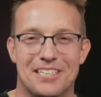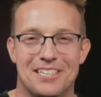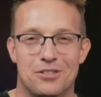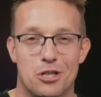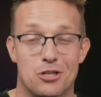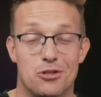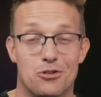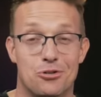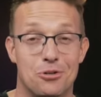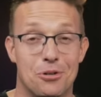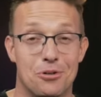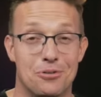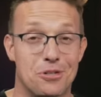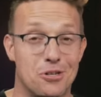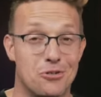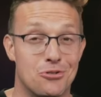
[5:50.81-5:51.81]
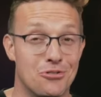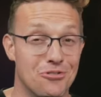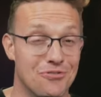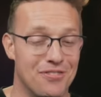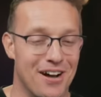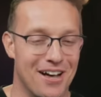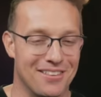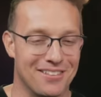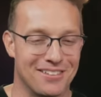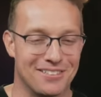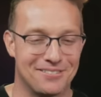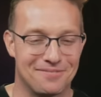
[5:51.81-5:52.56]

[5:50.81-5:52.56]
Justin Trudeau's true father.